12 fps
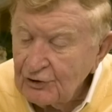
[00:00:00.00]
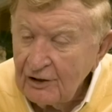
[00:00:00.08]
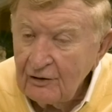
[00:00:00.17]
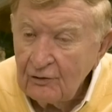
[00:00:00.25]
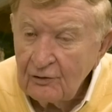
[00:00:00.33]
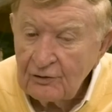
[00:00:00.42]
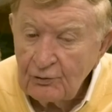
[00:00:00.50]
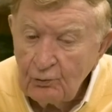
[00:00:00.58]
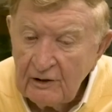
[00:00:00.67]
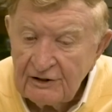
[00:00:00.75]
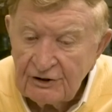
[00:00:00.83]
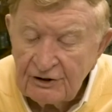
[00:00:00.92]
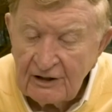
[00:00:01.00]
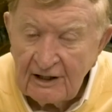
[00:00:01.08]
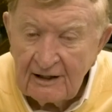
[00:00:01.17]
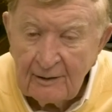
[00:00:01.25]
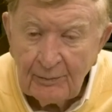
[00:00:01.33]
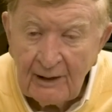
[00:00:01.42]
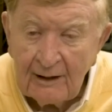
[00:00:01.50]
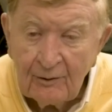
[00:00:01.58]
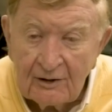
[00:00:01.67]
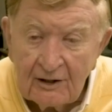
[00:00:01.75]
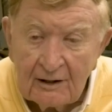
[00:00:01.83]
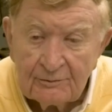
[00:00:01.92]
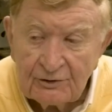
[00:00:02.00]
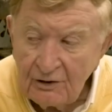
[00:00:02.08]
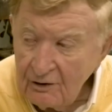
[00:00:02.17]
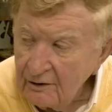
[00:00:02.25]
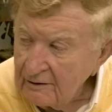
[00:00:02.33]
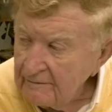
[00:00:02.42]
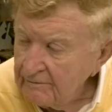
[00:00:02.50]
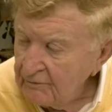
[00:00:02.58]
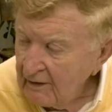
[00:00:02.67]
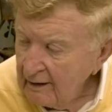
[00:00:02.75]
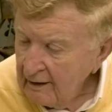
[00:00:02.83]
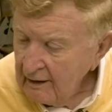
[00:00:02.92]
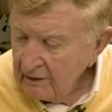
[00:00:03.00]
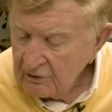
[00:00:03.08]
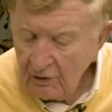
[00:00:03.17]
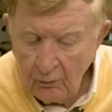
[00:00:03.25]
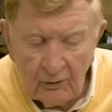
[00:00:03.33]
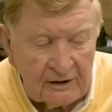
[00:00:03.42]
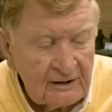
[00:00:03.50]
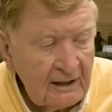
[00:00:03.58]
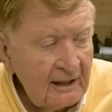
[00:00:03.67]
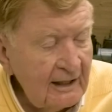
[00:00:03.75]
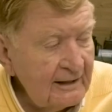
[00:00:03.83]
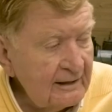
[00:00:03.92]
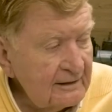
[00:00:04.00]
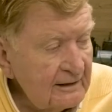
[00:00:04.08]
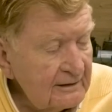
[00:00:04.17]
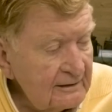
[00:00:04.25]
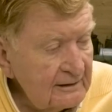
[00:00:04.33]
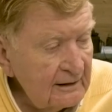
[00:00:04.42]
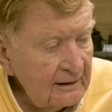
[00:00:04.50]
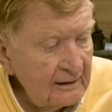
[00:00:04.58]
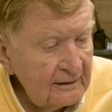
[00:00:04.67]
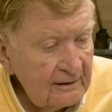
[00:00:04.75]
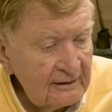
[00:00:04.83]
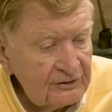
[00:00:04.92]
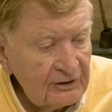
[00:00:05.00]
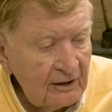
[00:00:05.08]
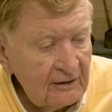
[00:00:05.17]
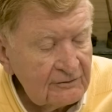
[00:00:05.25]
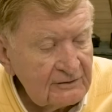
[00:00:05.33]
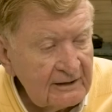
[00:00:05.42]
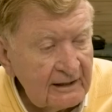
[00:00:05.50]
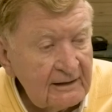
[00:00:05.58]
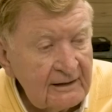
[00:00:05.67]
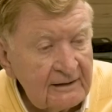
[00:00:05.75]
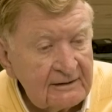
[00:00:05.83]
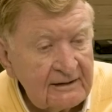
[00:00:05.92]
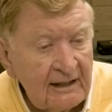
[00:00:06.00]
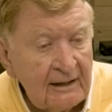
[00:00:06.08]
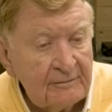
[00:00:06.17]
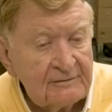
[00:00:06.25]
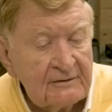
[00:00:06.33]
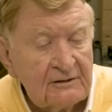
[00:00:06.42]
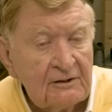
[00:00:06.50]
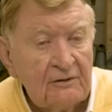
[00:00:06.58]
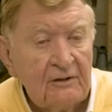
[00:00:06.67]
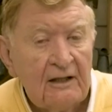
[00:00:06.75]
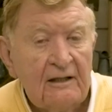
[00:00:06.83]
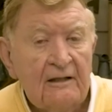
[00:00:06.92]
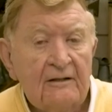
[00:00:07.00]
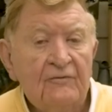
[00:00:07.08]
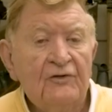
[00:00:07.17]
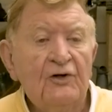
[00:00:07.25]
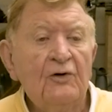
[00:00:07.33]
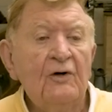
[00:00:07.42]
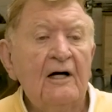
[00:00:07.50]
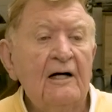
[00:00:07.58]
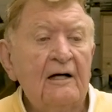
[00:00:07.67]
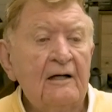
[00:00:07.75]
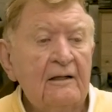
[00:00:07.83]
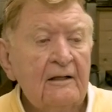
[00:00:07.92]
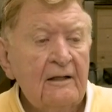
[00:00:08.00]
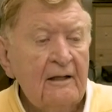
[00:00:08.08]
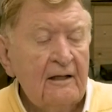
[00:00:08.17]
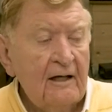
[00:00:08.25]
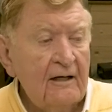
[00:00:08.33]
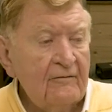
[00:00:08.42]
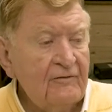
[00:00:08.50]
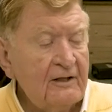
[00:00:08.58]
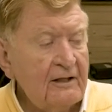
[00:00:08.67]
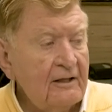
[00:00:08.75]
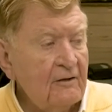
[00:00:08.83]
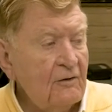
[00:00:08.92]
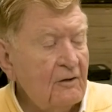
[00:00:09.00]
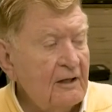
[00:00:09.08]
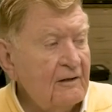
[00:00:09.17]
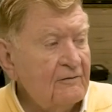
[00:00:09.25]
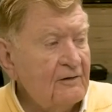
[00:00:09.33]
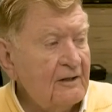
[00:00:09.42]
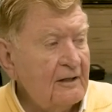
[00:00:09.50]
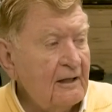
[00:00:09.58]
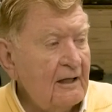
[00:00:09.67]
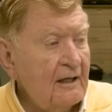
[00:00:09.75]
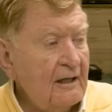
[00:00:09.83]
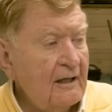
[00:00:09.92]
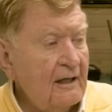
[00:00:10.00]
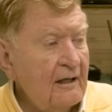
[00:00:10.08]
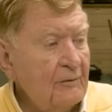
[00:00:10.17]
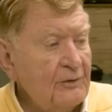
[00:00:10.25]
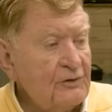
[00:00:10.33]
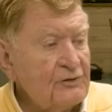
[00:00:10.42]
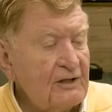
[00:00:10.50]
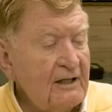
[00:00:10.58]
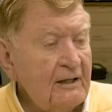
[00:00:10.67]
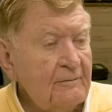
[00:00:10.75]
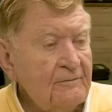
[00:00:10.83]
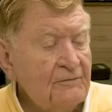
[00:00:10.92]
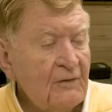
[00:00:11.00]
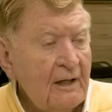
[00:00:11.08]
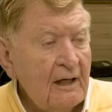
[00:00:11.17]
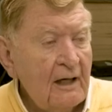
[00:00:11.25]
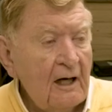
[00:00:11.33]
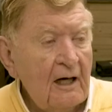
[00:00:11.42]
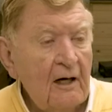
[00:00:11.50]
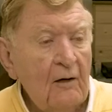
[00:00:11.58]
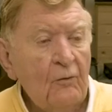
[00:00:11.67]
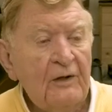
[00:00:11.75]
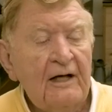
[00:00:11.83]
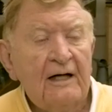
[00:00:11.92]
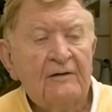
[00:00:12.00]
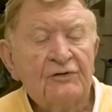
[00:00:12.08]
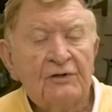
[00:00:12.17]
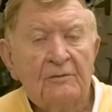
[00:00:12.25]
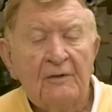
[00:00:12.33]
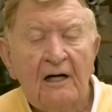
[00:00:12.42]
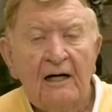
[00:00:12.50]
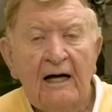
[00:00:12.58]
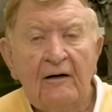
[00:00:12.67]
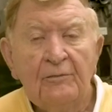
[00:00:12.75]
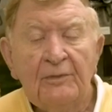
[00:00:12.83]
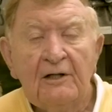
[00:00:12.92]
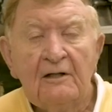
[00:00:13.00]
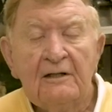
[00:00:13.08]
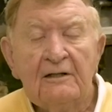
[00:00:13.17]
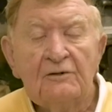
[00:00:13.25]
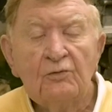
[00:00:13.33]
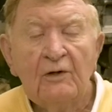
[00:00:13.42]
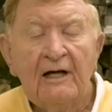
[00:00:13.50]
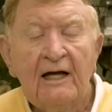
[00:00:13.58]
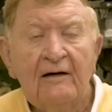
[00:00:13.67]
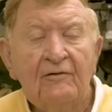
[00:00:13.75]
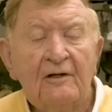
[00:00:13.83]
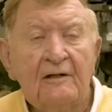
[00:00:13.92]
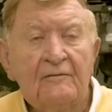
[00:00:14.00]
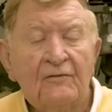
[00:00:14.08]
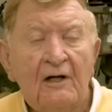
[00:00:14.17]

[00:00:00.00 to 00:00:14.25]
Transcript: turn on the switch and the power comes on. So we're delighted that, uh, that y'all have taken this time to uh, view our, our video of uh, our museum. Uh, we have some outbuildings. We have a,